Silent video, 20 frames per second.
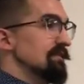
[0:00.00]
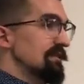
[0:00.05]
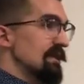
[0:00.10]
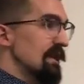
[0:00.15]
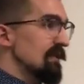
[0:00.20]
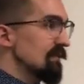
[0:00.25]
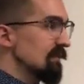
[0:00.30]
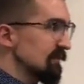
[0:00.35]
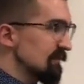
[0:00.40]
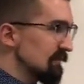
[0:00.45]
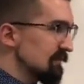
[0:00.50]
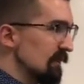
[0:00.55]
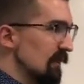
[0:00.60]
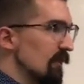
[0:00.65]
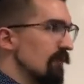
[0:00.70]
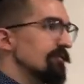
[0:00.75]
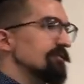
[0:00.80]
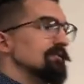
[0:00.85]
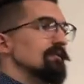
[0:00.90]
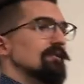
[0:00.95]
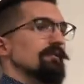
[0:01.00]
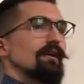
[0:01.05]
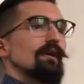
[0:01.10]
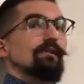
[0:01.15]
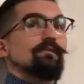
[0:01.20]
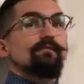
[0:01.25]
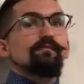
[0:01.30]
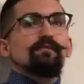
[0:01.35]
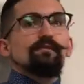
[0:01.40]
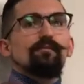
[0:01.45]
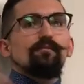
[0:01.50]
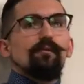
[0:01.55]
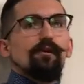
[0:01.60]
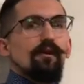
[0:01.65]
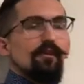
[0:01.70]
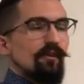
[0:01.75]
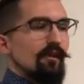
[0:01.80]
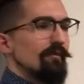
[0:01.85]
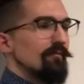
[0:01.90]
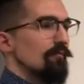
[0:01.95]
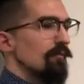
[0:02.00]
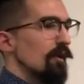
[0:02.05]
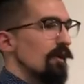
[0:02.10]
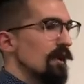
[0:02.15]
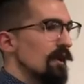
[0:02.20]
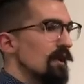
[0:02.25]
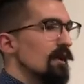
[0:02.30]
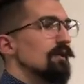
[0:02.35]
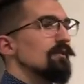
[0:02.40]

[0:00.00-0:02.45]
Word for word: death itself to the loss of some a loved one.